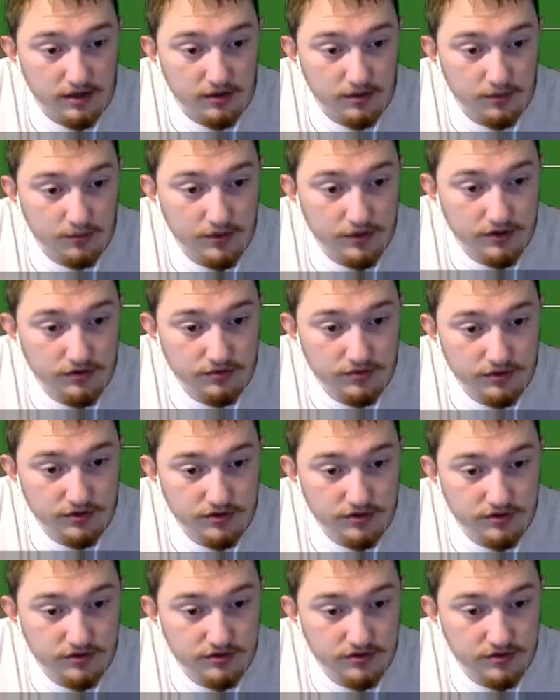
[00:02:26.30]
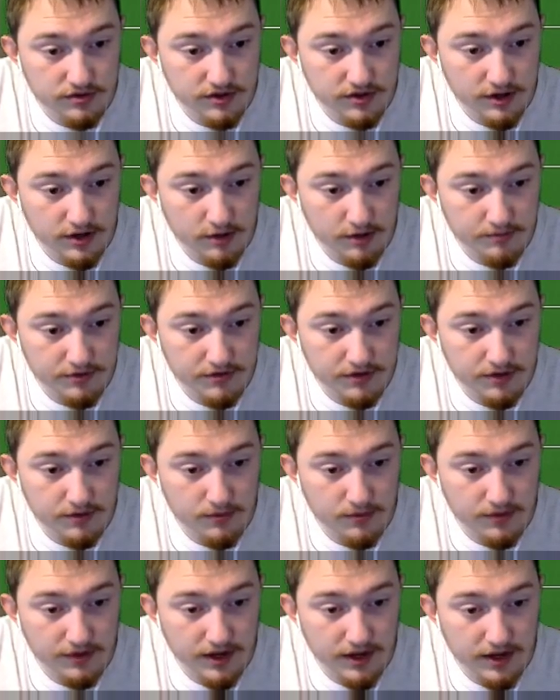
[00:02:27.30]
resources in order to help us out
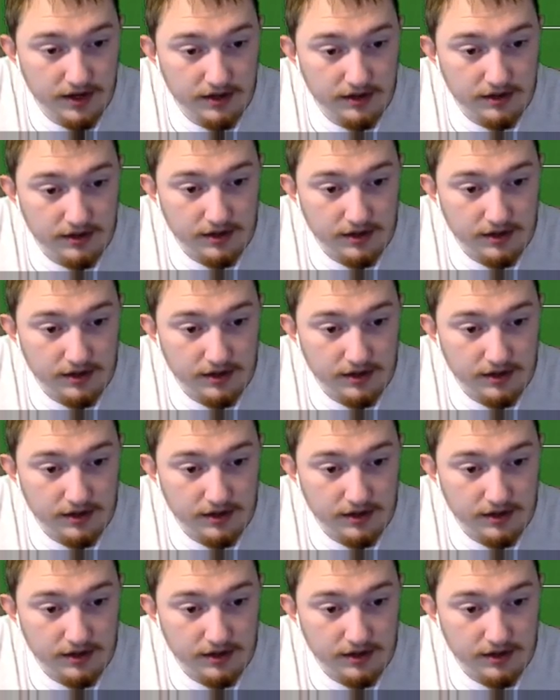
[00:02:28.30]
with that.